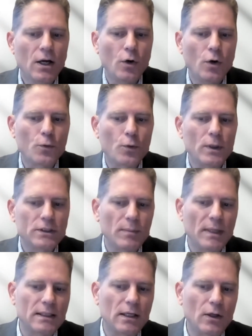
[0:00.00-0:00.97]
of course, you
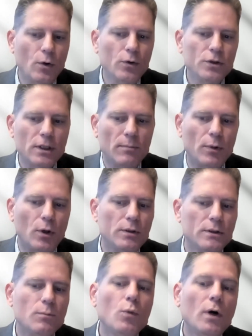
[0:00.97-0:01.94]
make the long-term
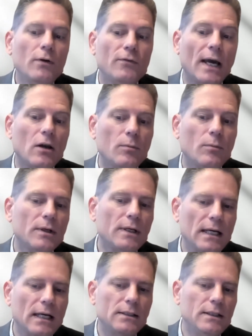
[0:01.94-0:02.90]
bond more valuable
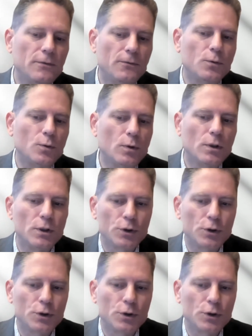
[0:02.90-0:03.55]
relative to